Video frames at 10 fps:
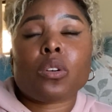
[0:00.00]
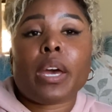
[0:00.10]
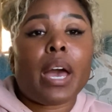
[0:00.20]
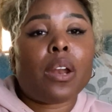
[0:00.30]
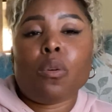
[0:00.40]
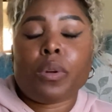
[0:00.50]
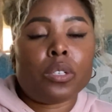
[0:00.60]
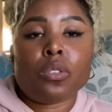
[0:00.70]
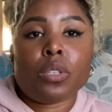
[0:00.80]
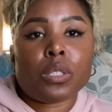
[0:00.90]
okay, I don't want to
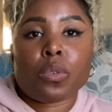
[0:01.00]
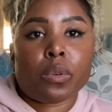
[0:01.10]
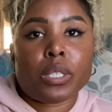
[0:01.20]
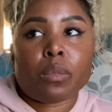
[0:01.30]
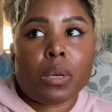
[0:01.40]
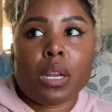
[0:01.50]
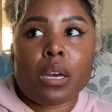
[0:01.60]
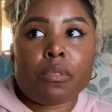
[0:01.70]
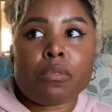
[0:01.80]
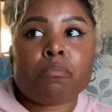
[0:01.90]
do this for the rest of my life.